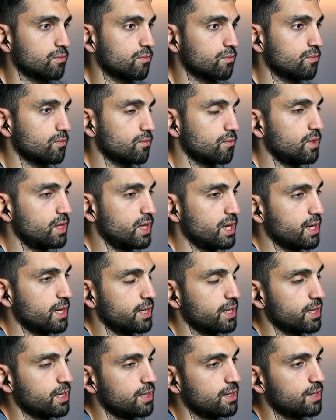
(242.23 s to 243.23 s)

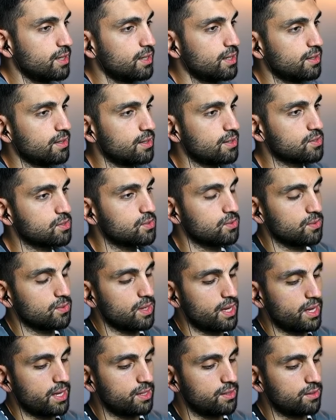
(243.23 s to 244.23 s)
Yeah, that's cool.
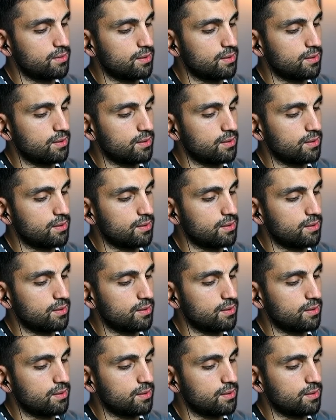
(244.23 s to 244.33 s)
And